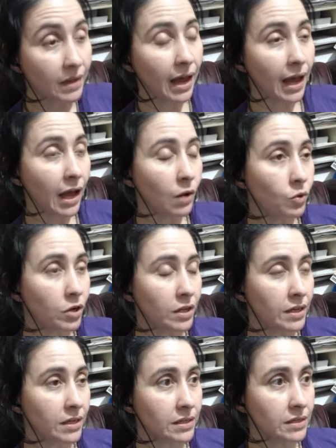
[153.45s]
I
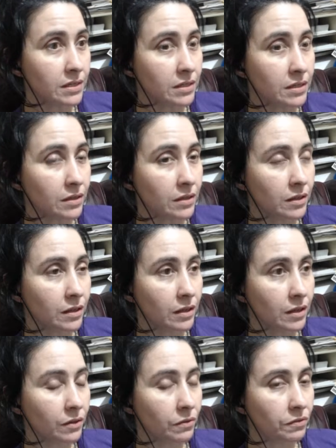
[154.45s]
was
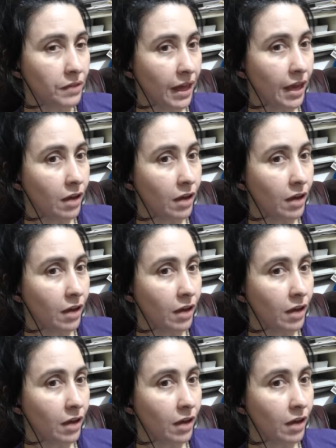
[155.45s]
thinking